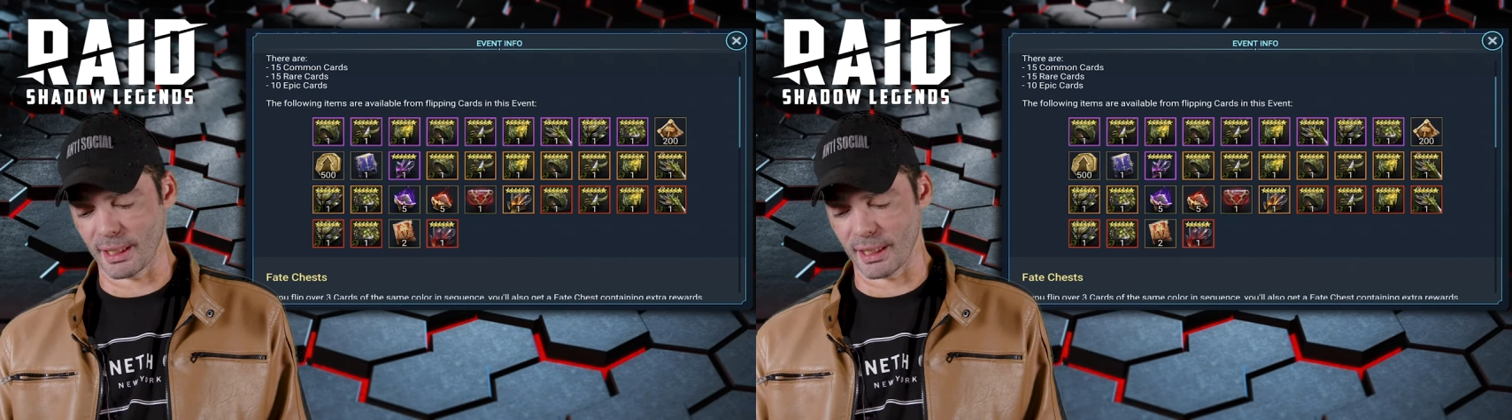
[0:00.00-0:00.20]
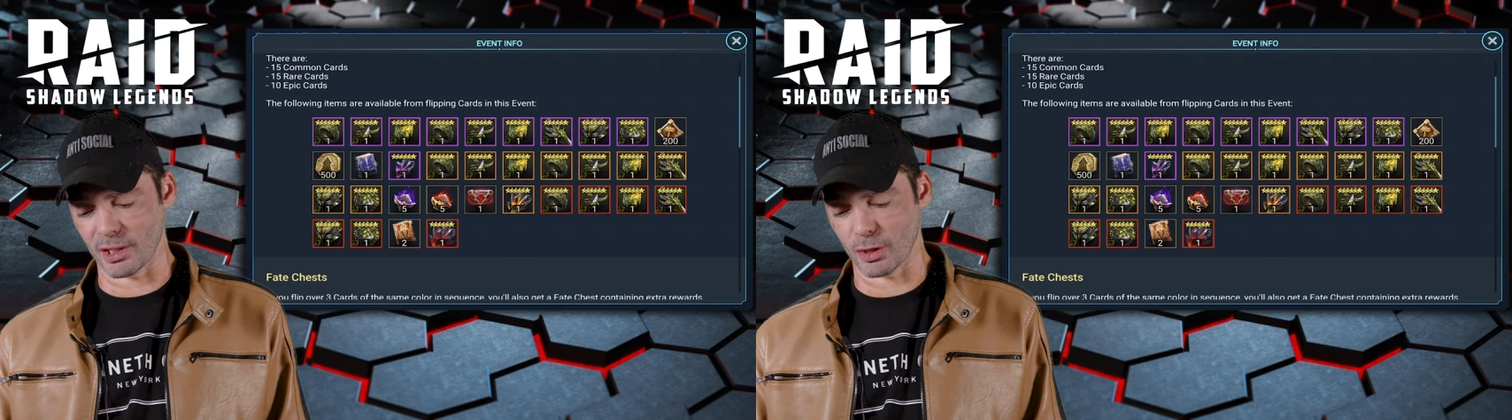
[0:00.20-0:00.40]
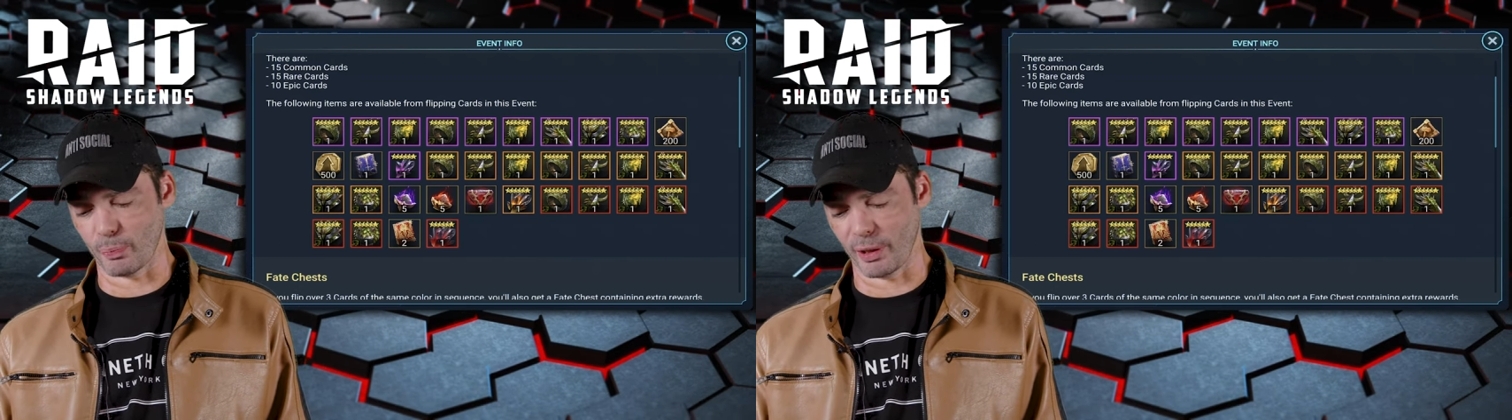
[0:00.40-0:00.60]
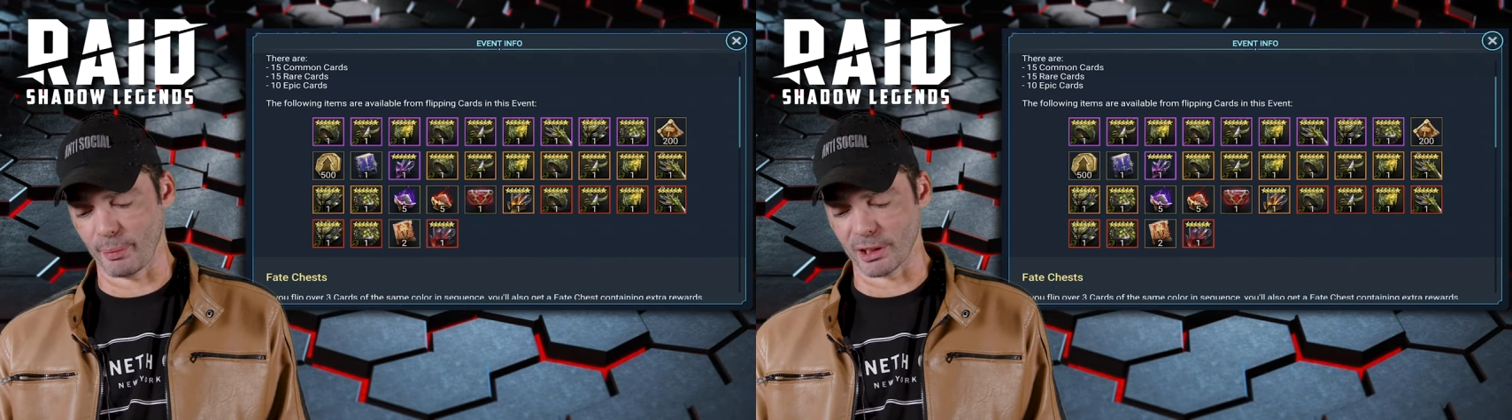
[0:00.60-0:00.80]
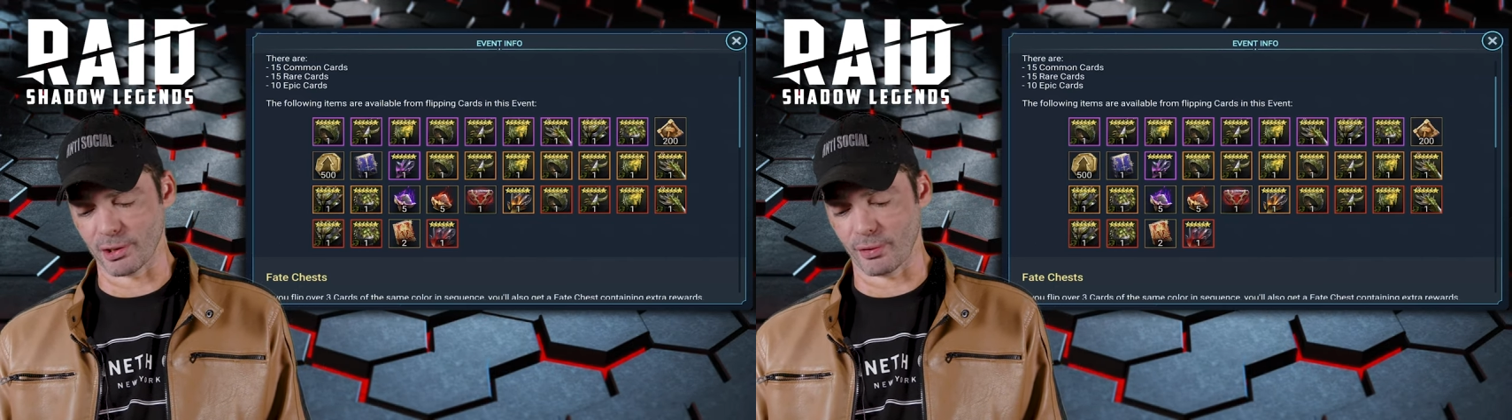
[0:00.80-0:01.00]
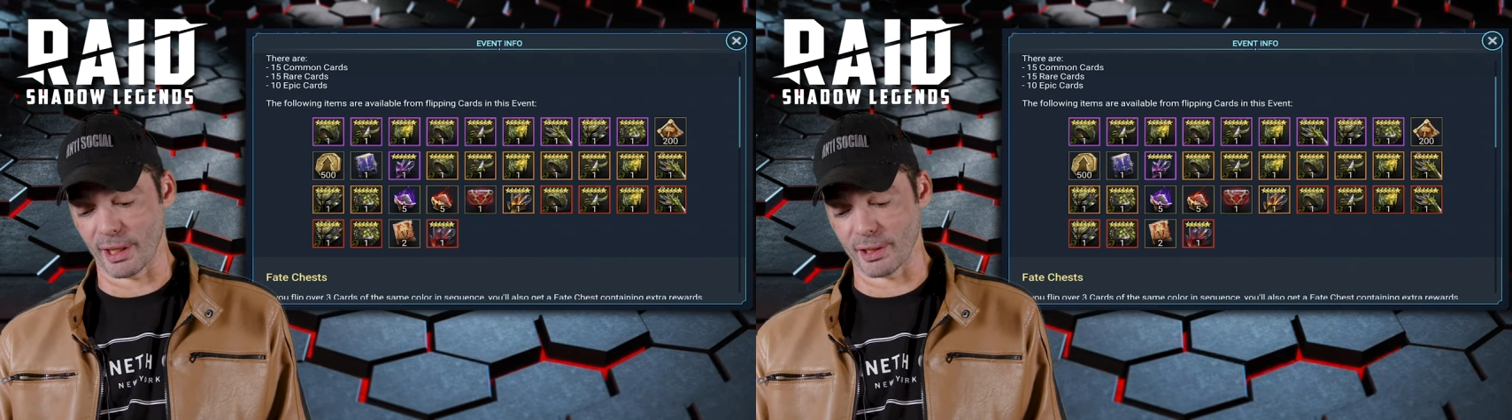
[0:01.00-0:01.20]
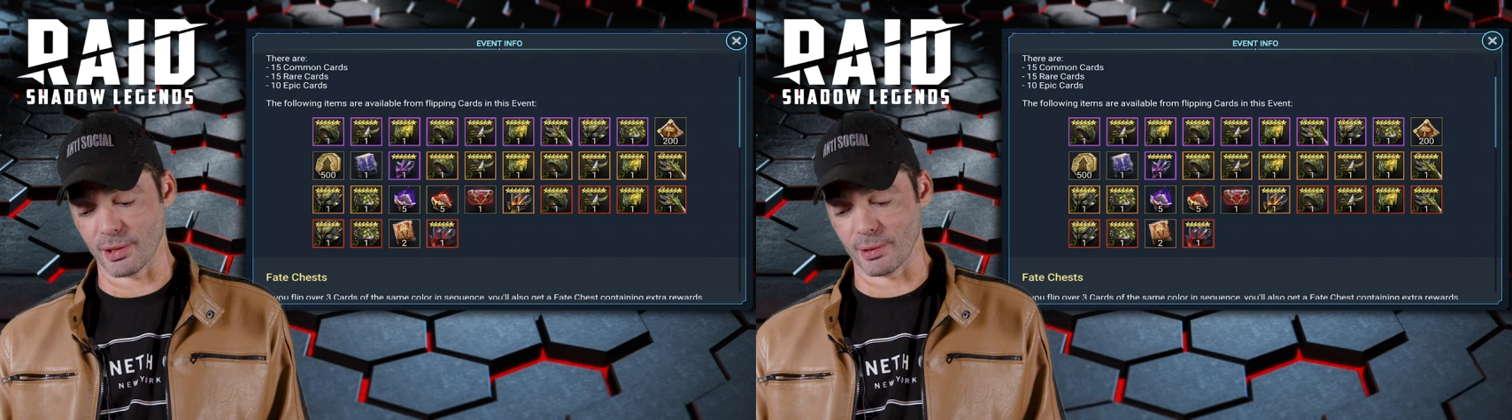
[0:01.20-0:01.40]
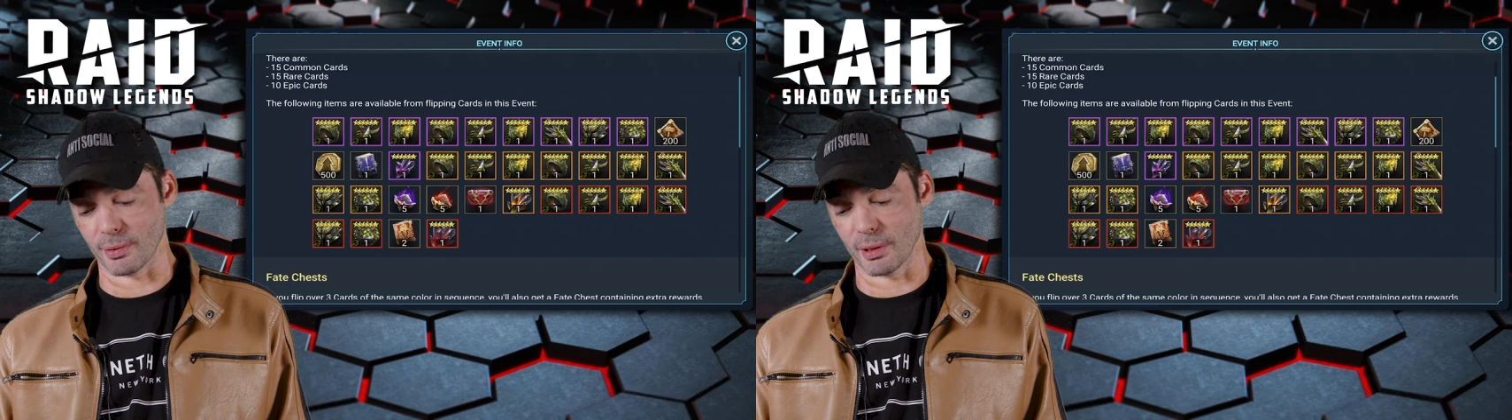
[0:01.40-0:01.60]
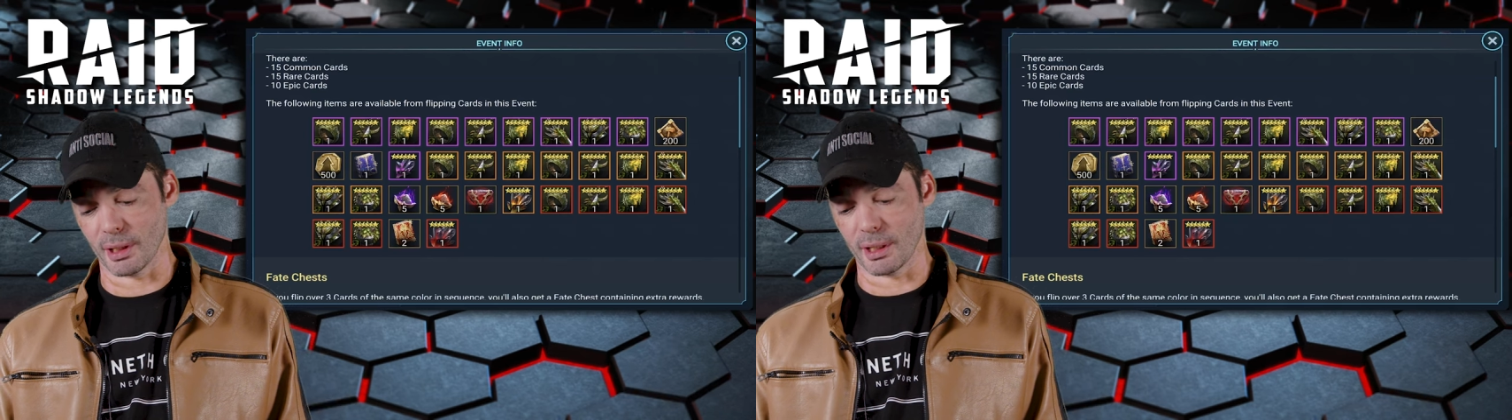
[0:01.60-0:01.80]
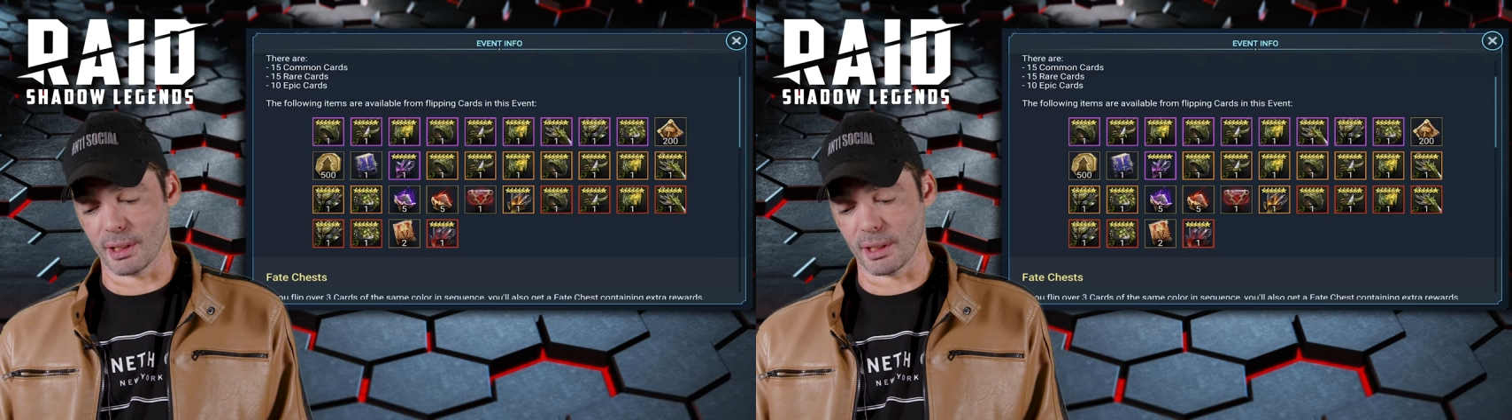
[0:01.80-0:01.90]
It's pretty much trying to